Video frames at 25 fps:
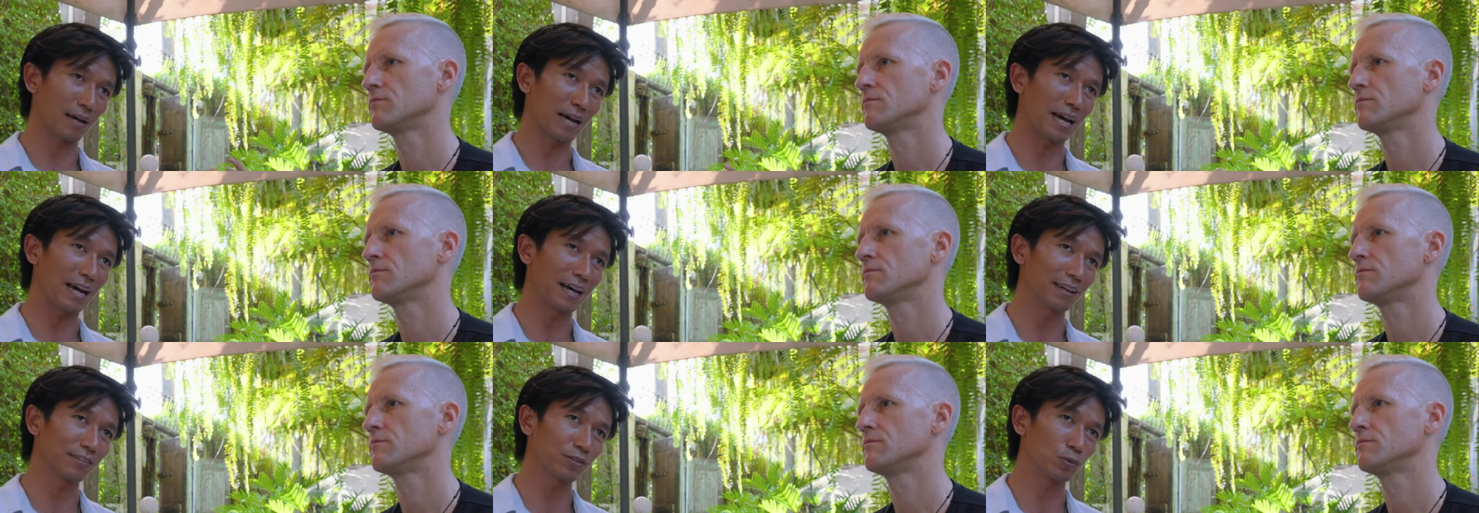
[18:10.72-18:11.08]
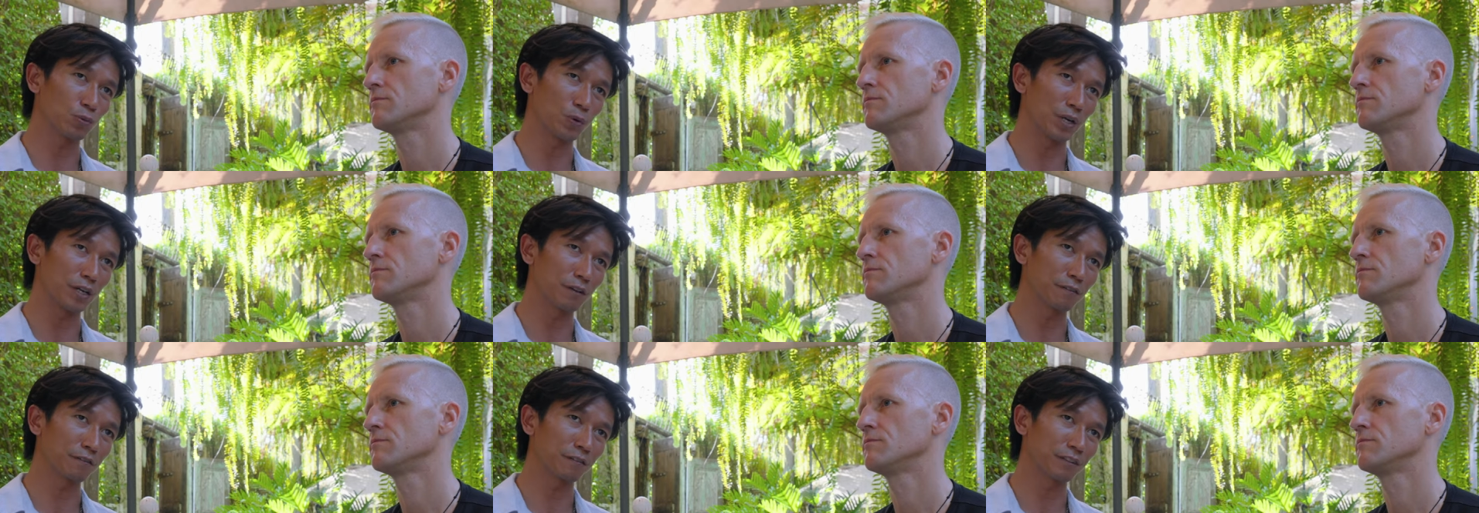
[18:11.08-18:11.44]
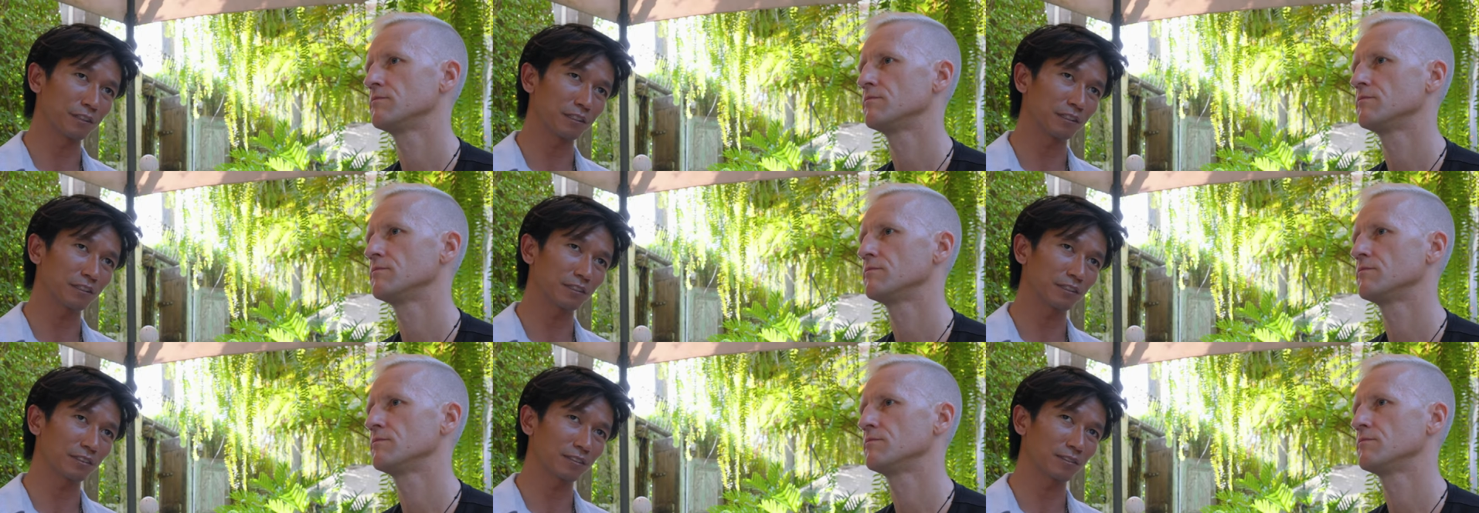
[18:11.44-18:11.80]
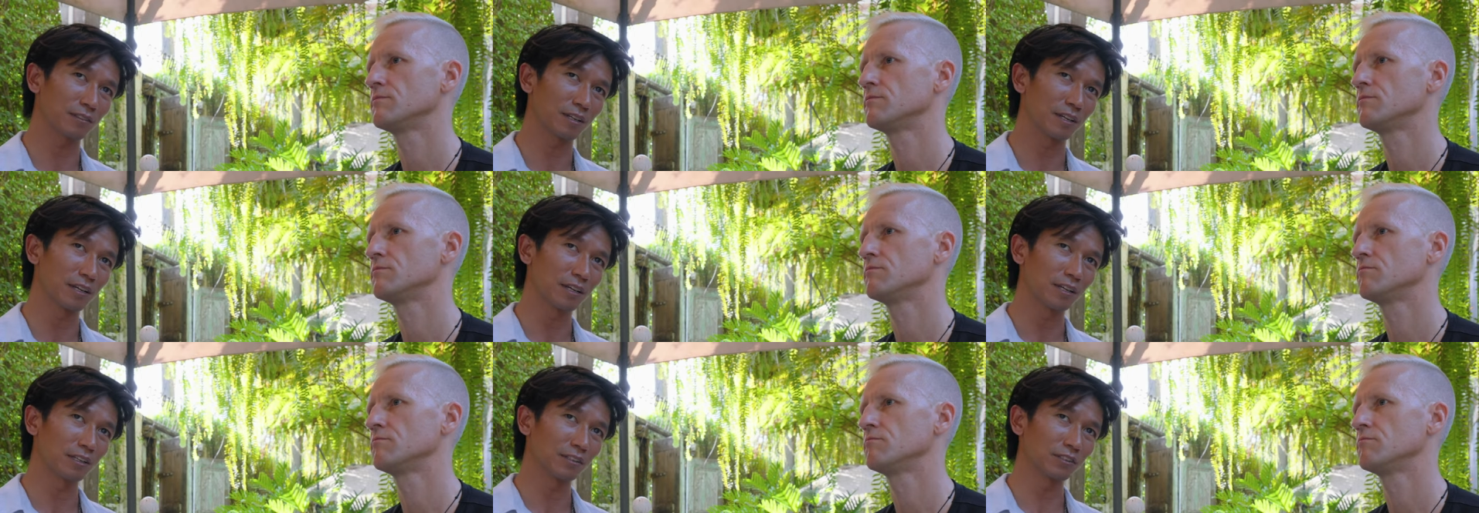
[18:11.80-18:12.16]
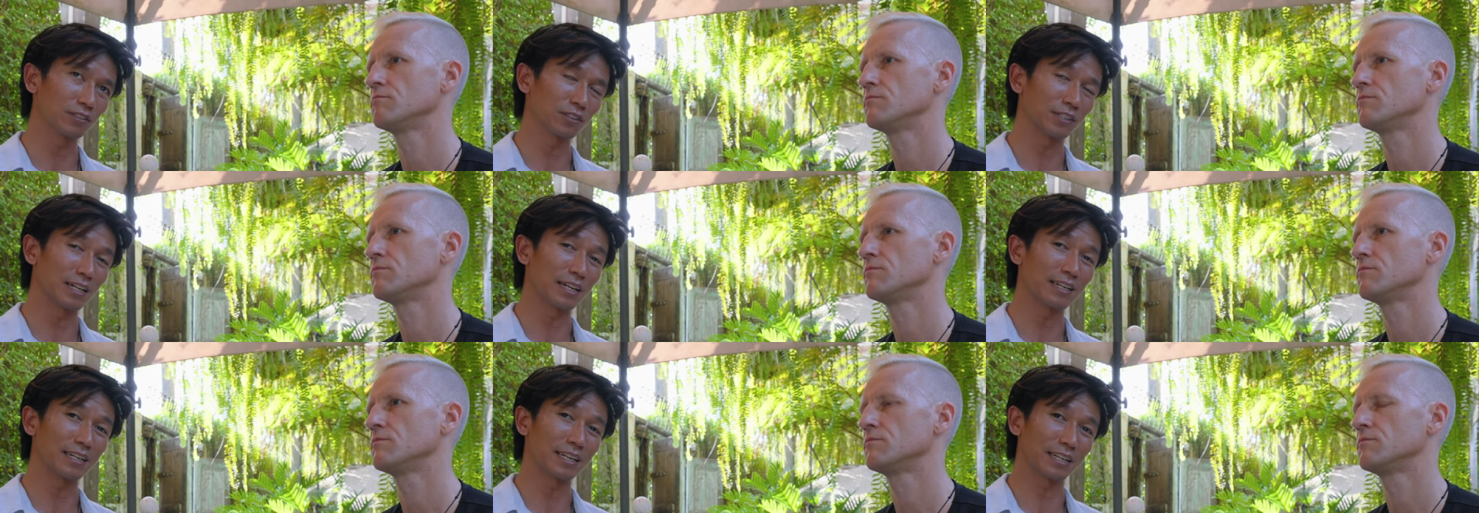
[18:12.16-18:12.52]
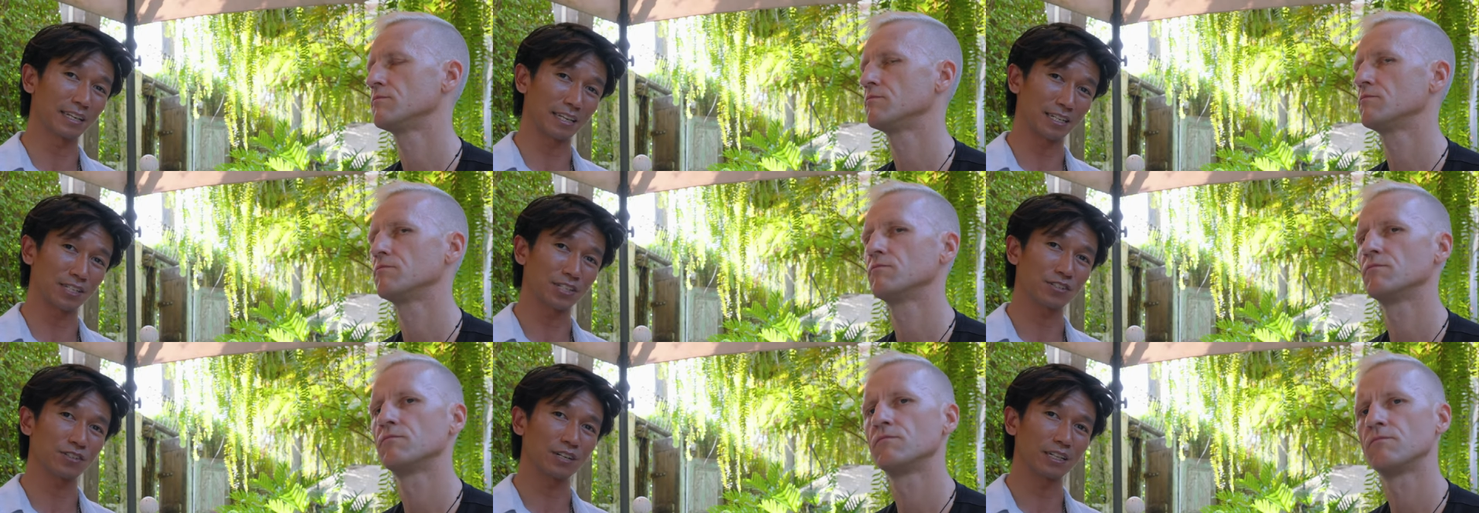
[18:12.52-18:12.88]
Speaker 1: pathway first, so that they
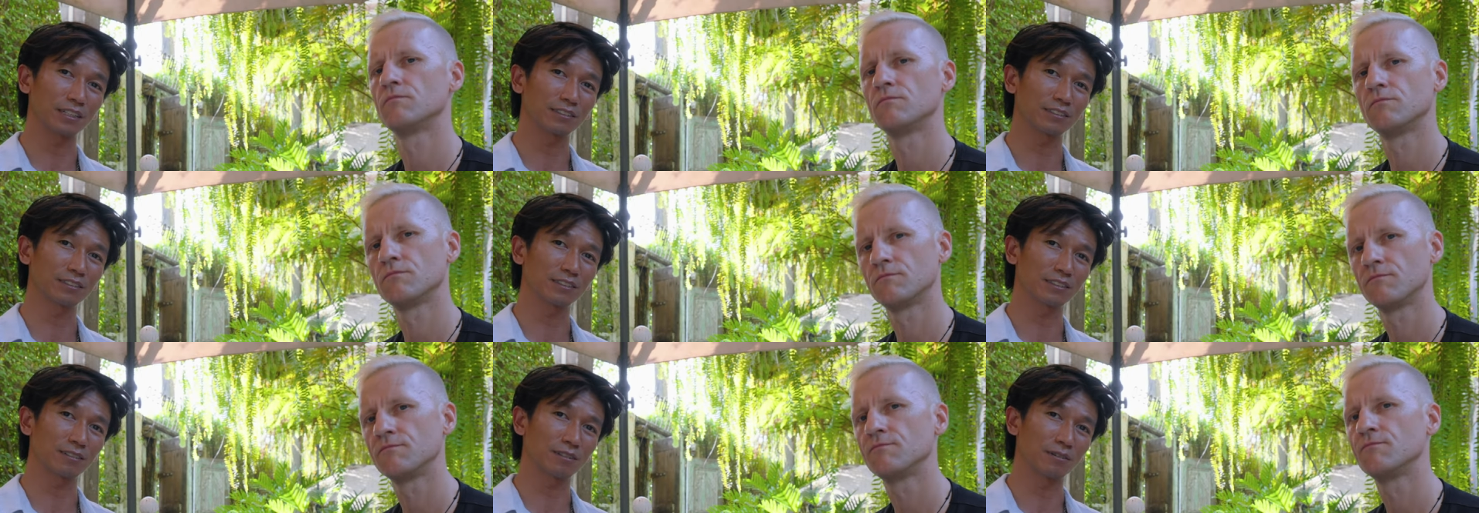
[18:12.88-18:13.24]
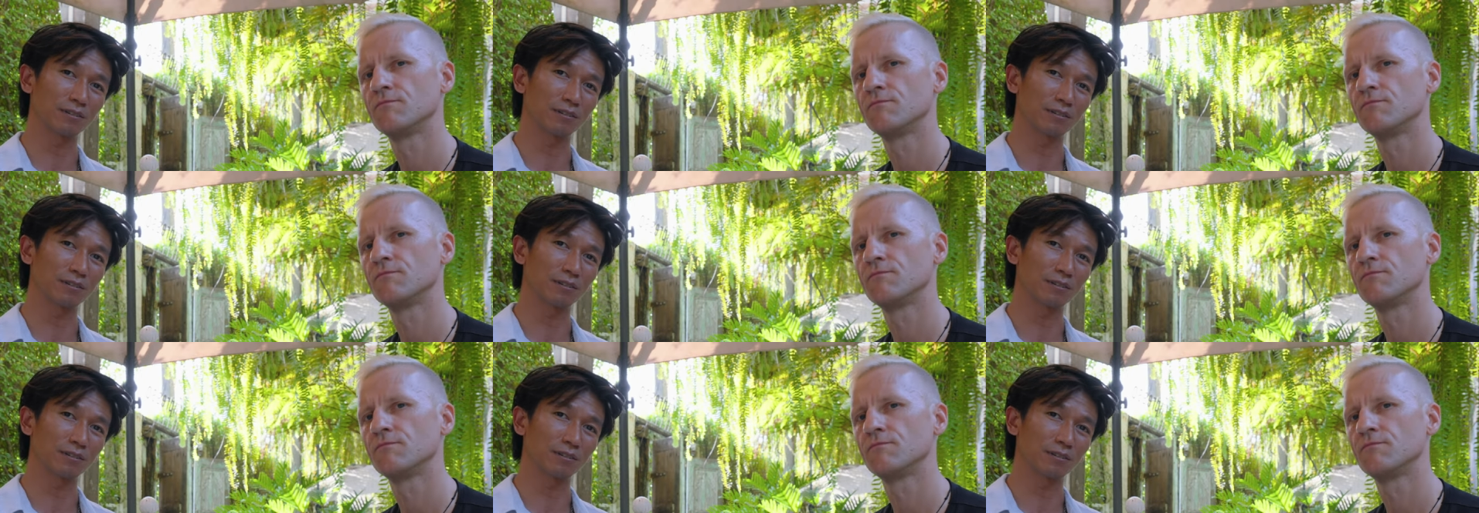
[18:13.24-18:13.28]
can trust